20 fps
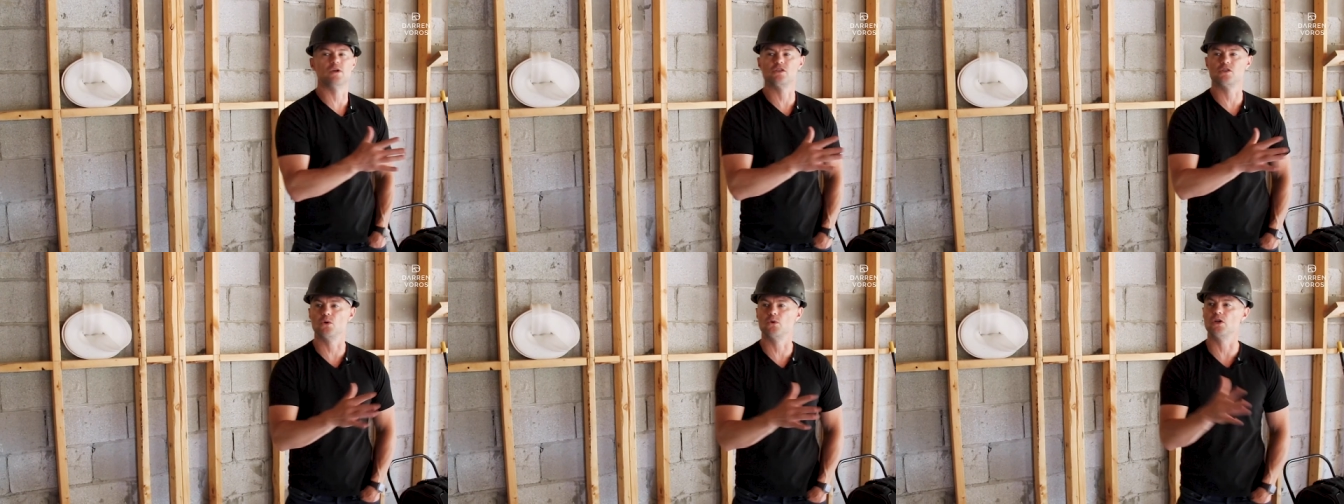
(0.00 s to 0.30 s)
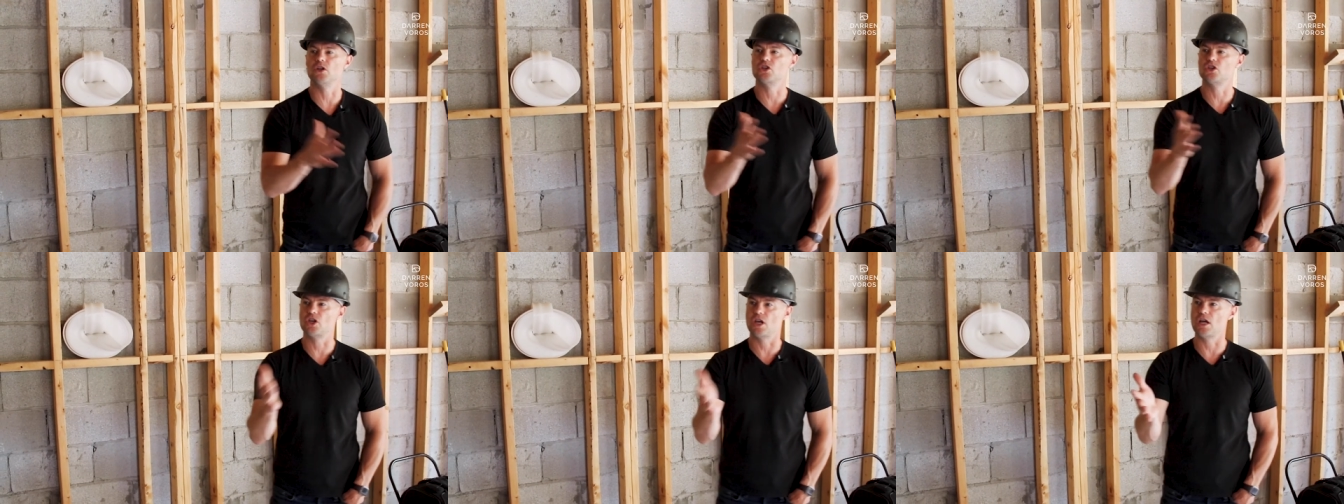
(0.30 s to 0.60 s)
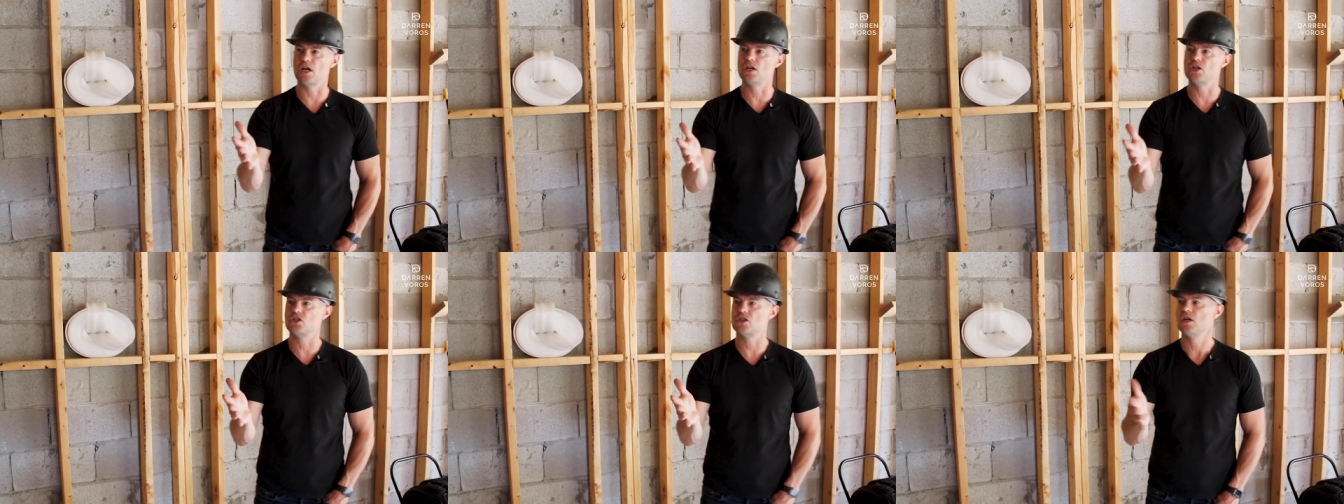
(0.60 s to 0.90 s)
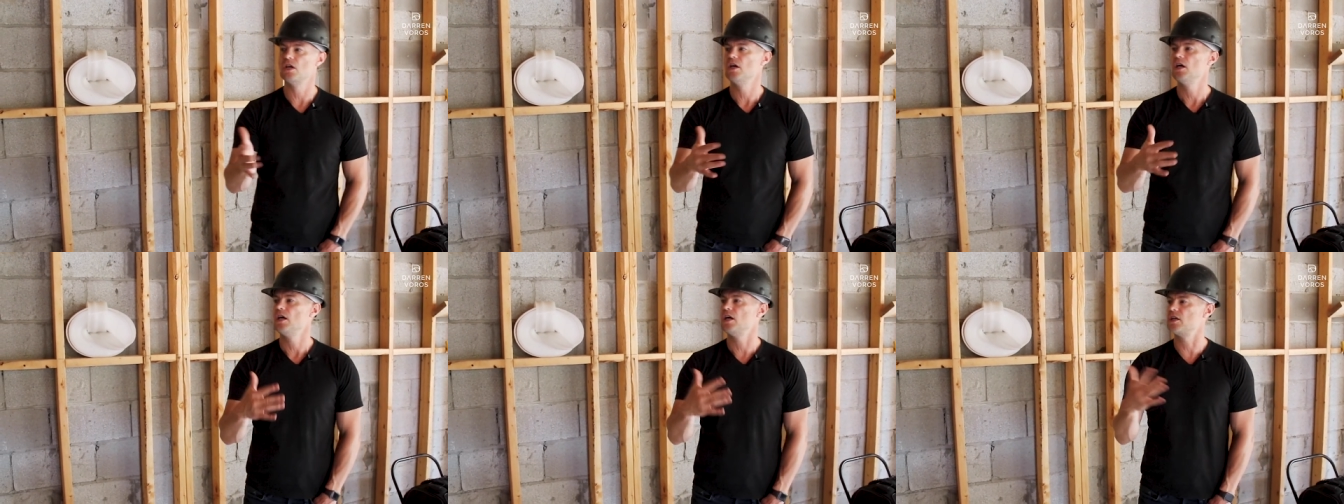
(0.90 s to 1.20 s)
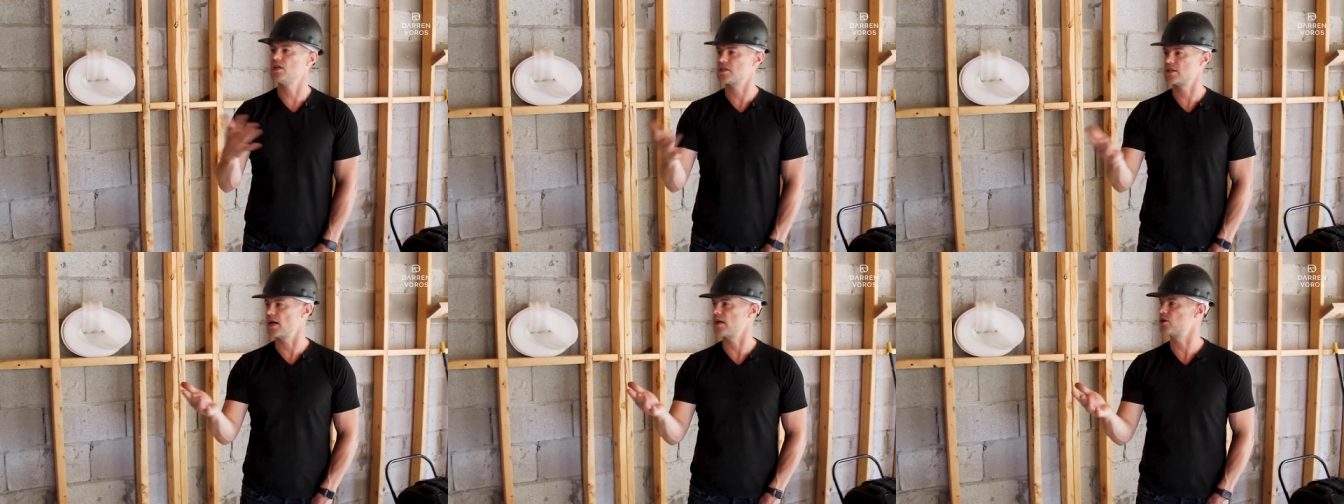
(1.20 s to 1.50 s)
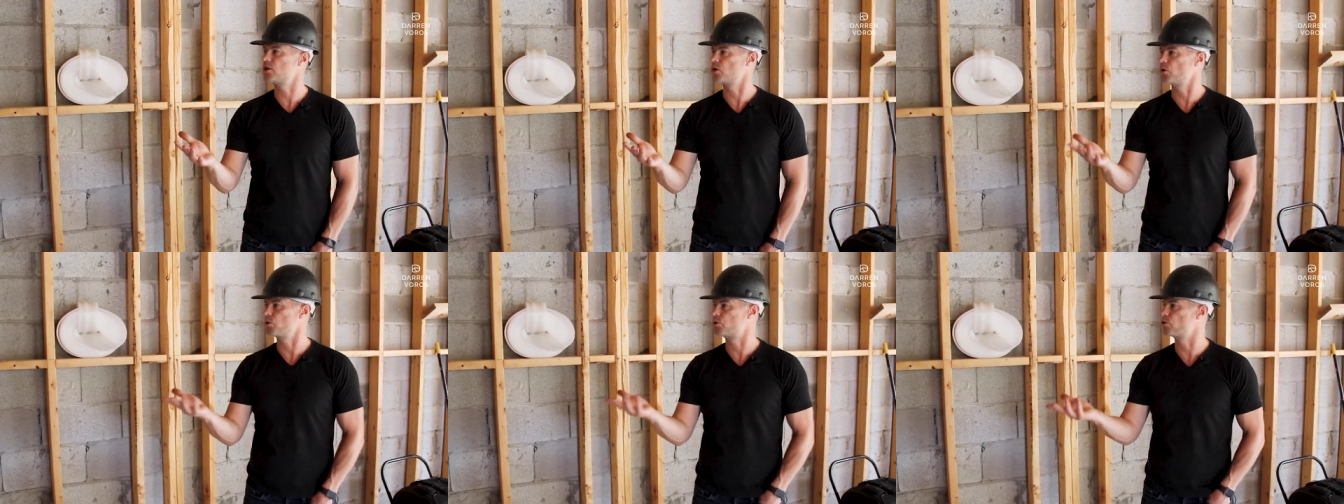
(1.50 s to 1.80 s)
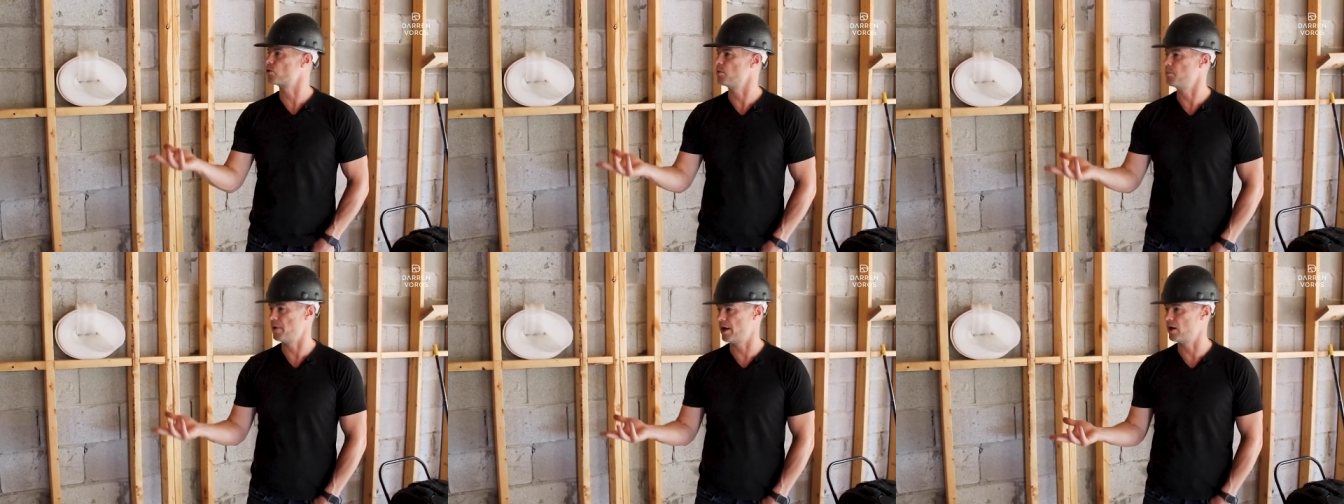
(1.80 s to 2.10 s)
a zoning change. It just had to go
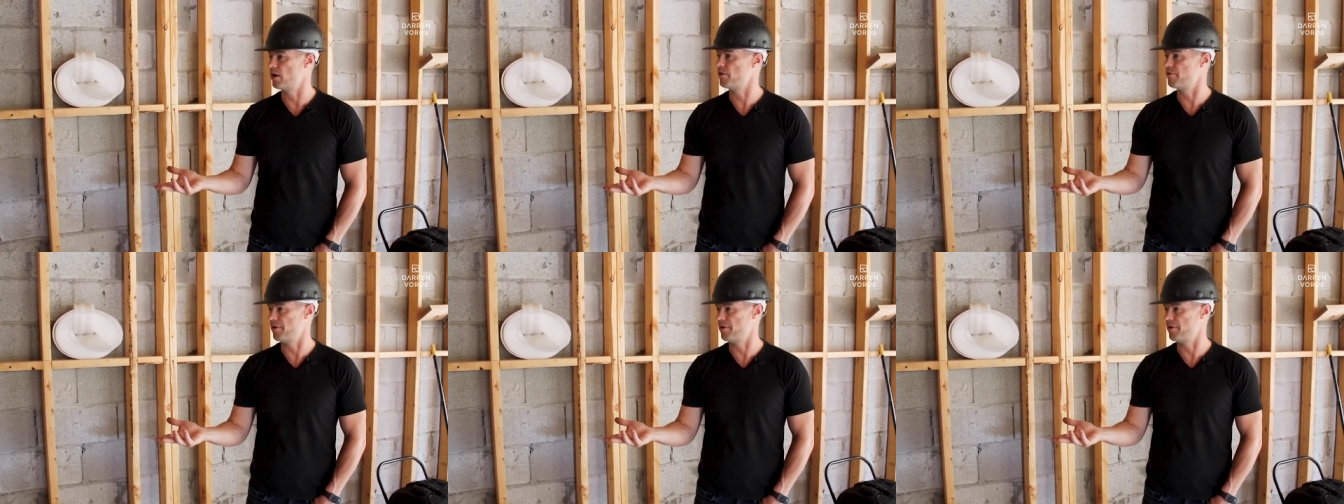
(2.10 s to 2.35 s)
through a minor